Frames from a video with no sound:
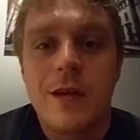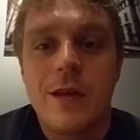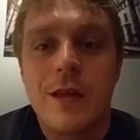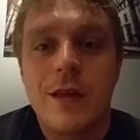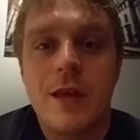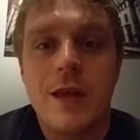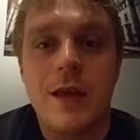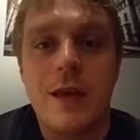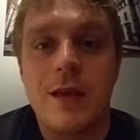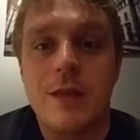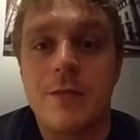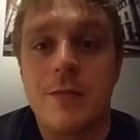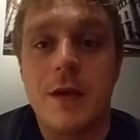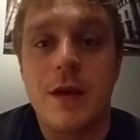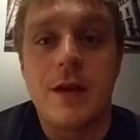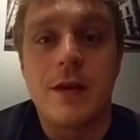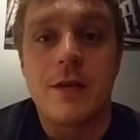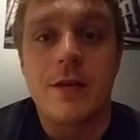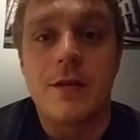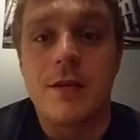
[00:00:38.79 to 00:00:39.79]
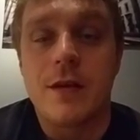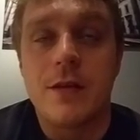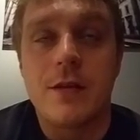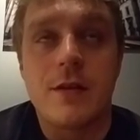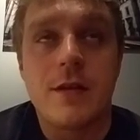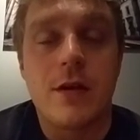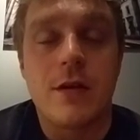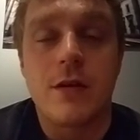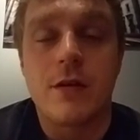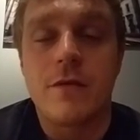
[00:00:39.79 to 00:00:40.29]
he's being
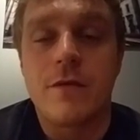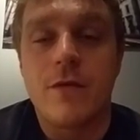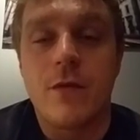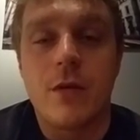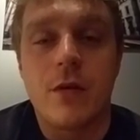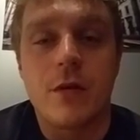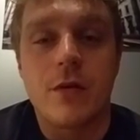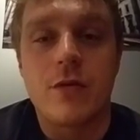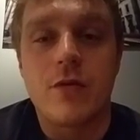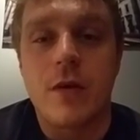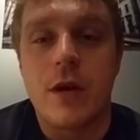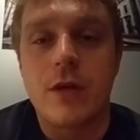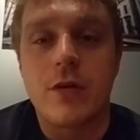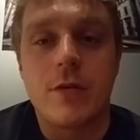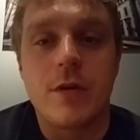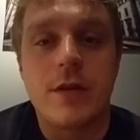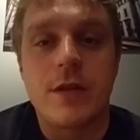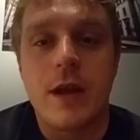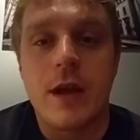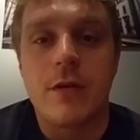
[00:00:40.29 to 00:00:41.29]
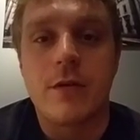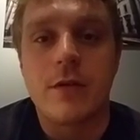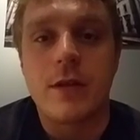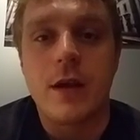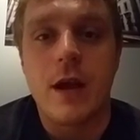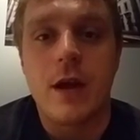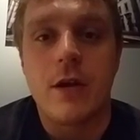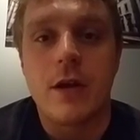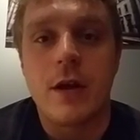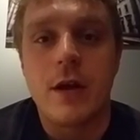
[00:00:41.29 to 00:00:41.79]
considered for Treasury
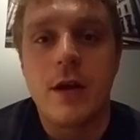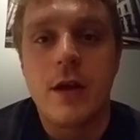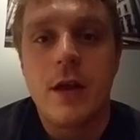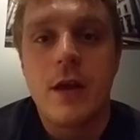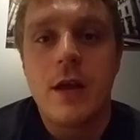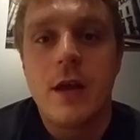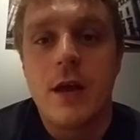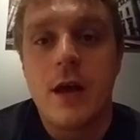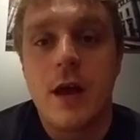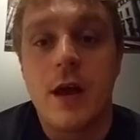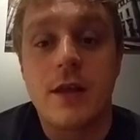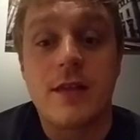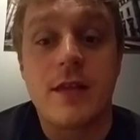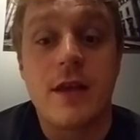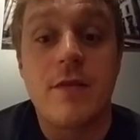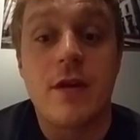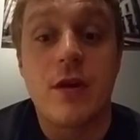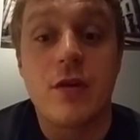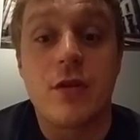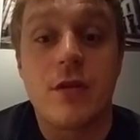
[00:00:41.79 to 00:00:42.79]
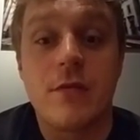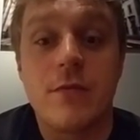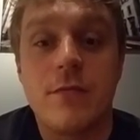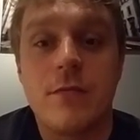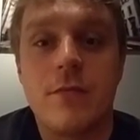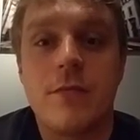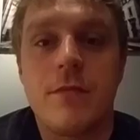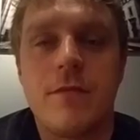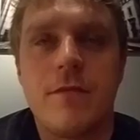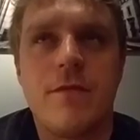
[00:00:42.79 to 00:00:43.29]
Secretary.
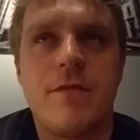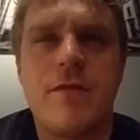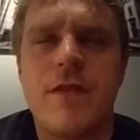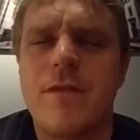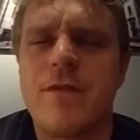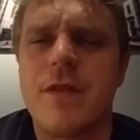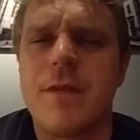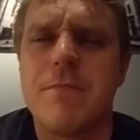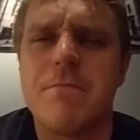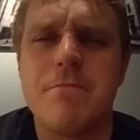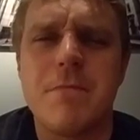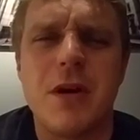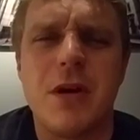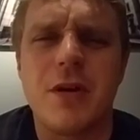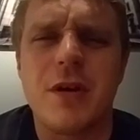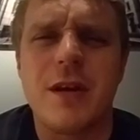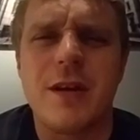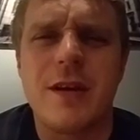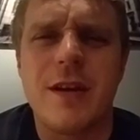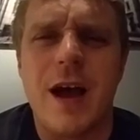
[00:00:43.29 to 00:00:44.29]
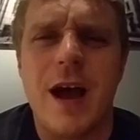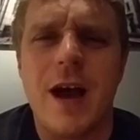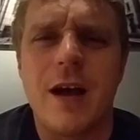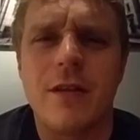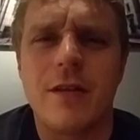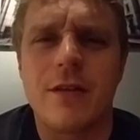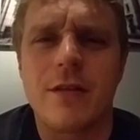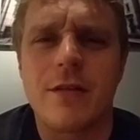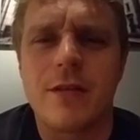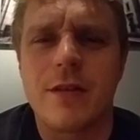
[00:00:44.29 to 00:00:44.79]
$750 million
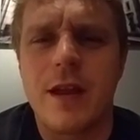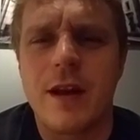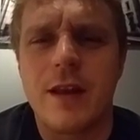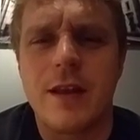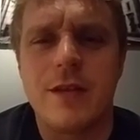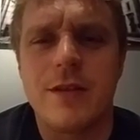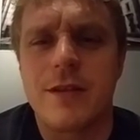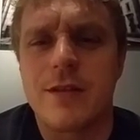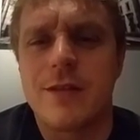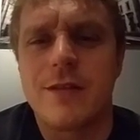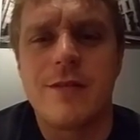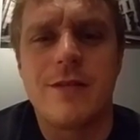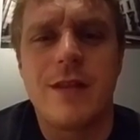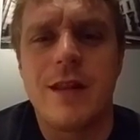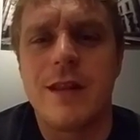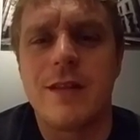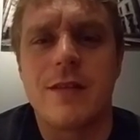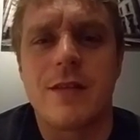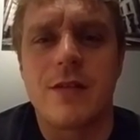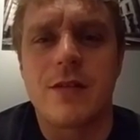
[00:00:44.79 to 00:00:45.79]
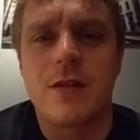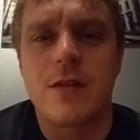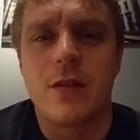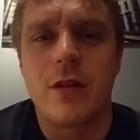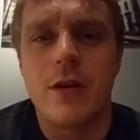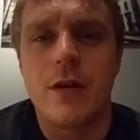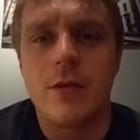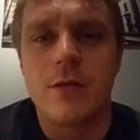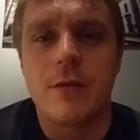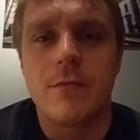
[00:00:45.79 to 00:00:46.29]
that he just didn't
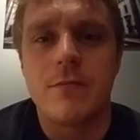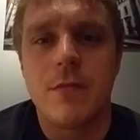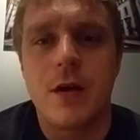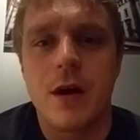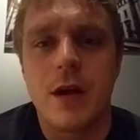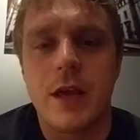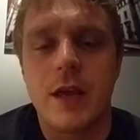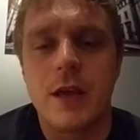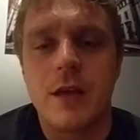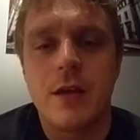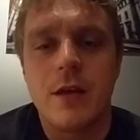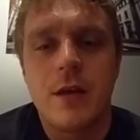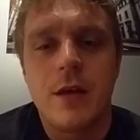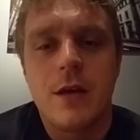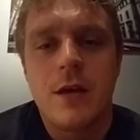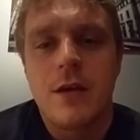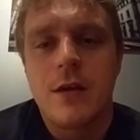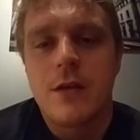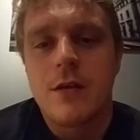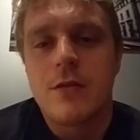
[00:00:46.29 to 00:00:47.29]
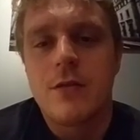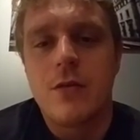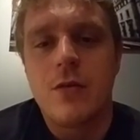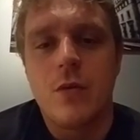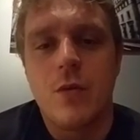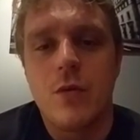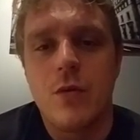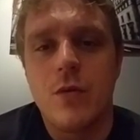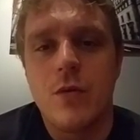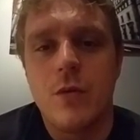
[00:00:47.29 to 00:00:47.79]
disclose in money
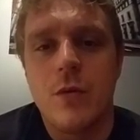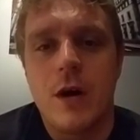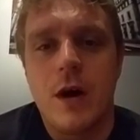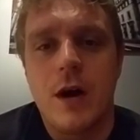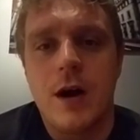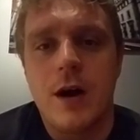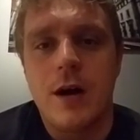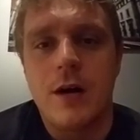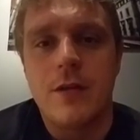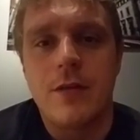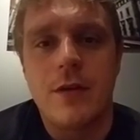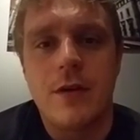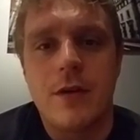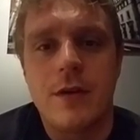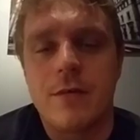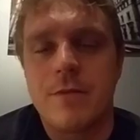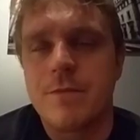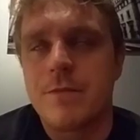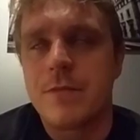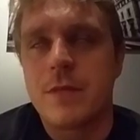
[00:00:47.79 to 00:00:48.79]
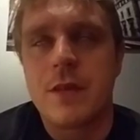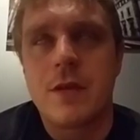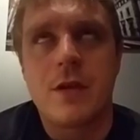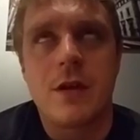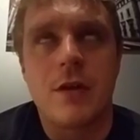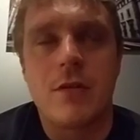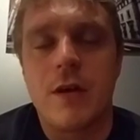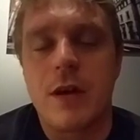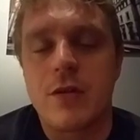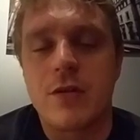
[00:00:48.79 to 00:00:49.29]
to the
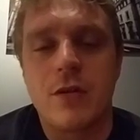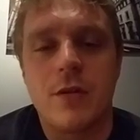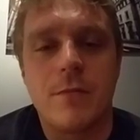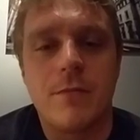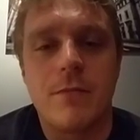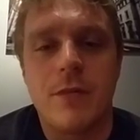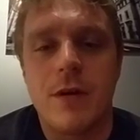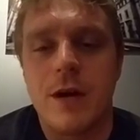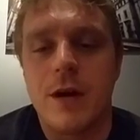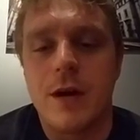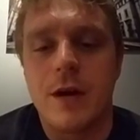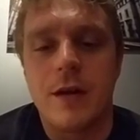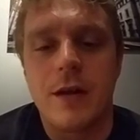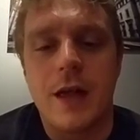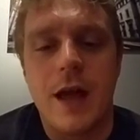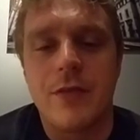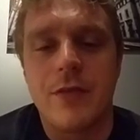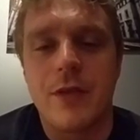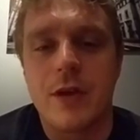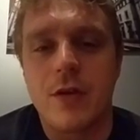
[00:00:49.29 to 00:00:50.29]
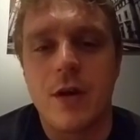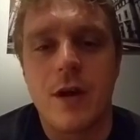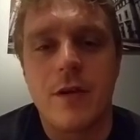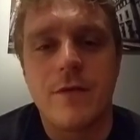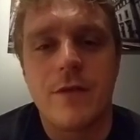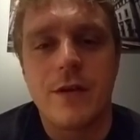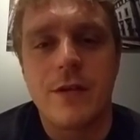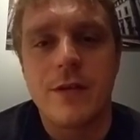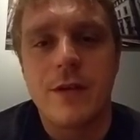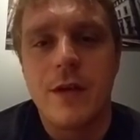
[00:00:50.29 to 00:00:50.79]
Congressional Ethics
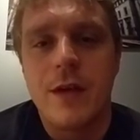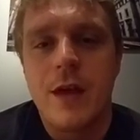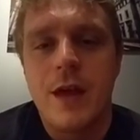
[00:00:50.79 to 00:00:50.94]
Office.